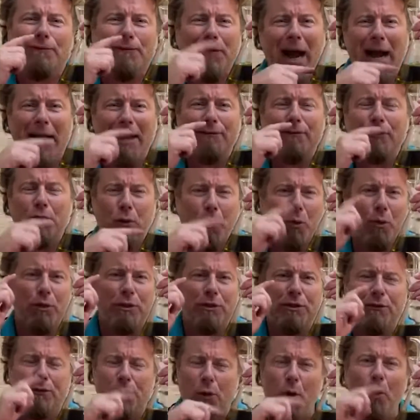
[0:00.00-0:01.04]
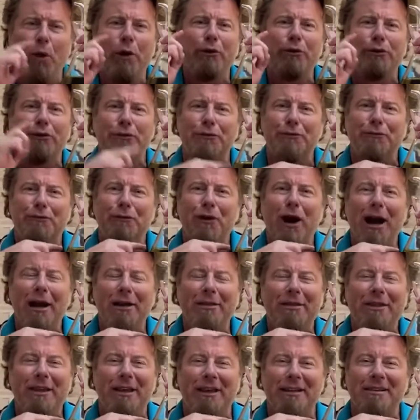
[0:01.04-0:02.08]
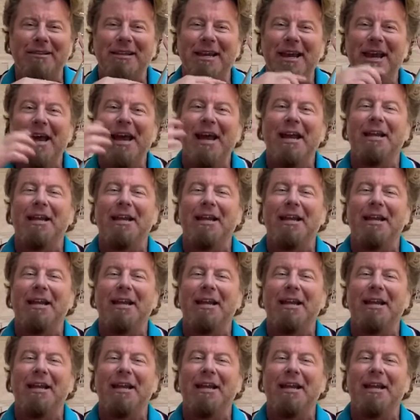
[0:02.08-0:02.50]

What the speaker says: 5 quarts of oil to fry things.